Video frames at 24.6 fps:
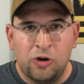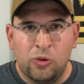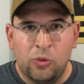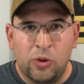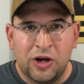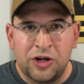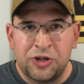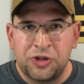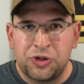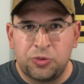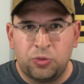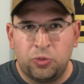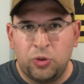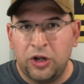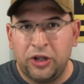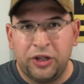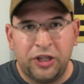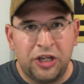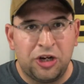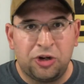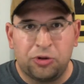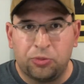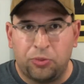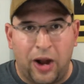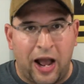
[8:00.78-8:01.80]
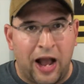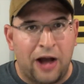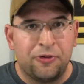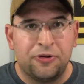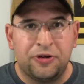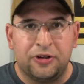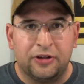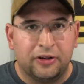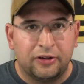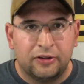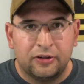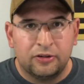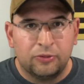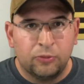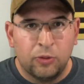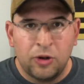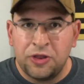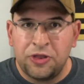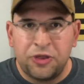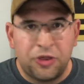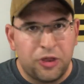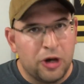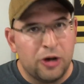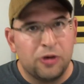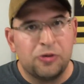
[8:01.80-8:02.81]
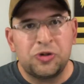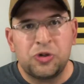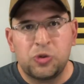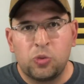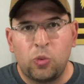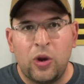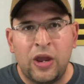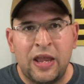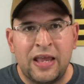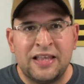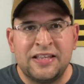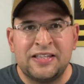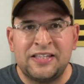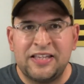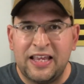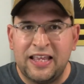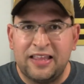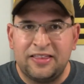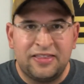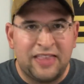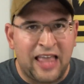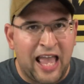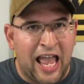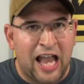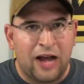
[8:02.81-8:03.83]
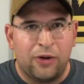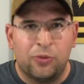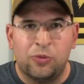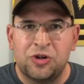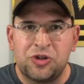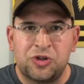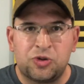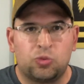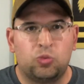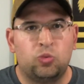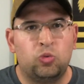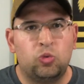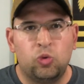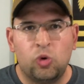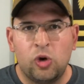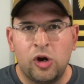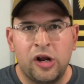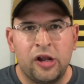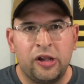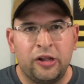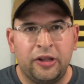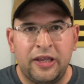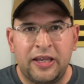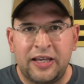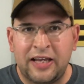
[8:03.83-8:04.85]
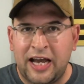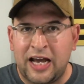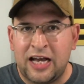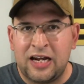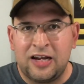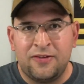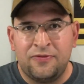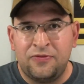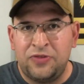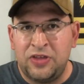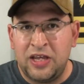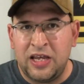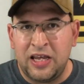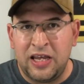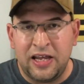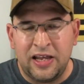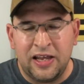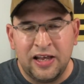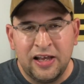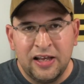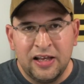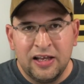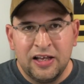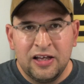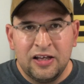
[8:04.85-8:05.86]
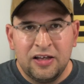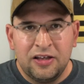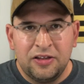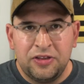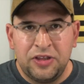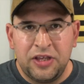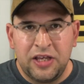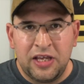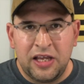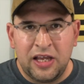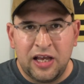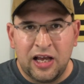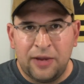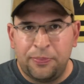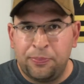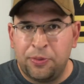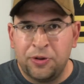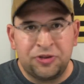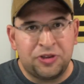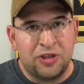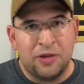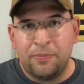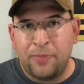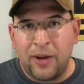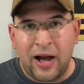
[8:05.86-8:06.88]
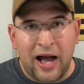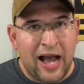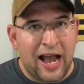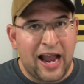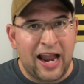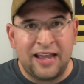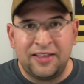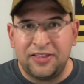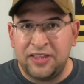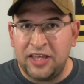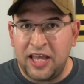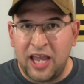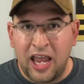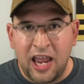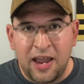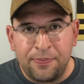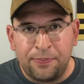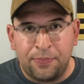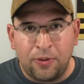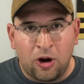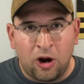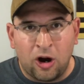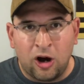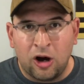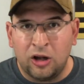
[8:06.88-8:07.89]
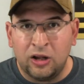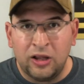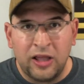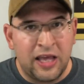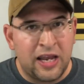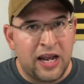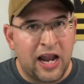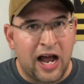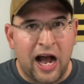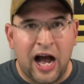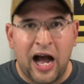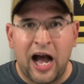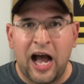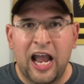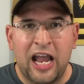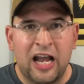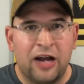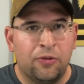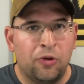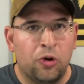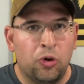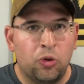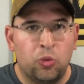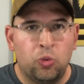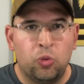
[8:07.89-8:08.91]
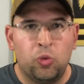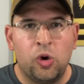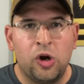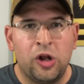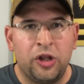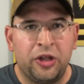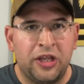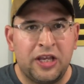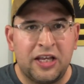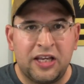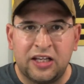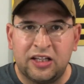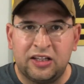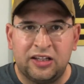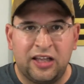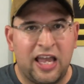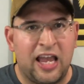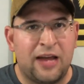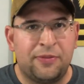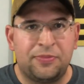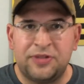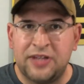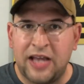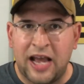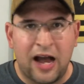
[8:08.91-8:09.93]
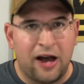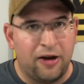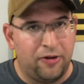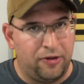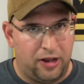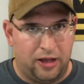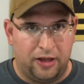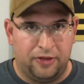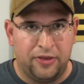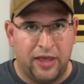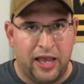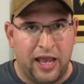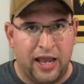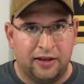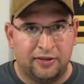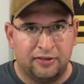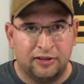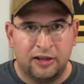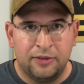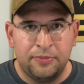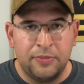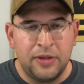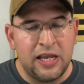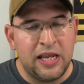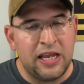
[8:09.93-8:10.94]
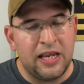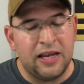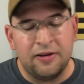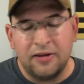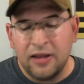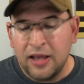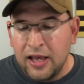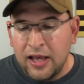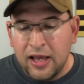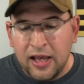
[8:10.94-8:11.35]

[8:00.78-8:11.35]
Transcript: was really grounded. With those wins, that was really kind of the put them behind the 8 ball, and Iowa really clamped down on that. I mean,